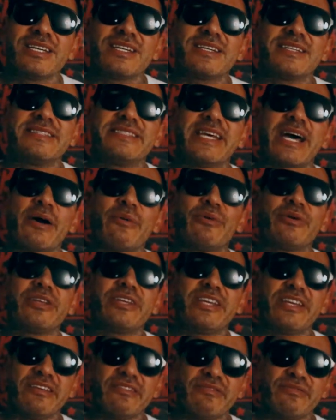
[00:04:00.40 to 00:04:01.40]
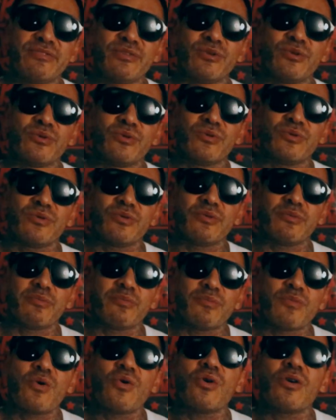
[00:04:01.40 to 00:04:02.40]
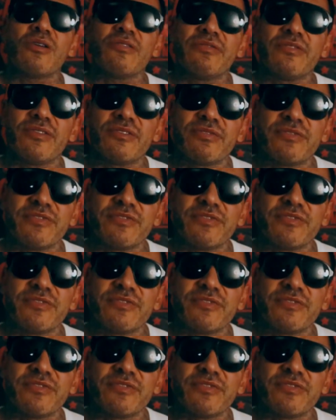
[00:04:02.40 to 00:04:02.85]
because that would give you more of a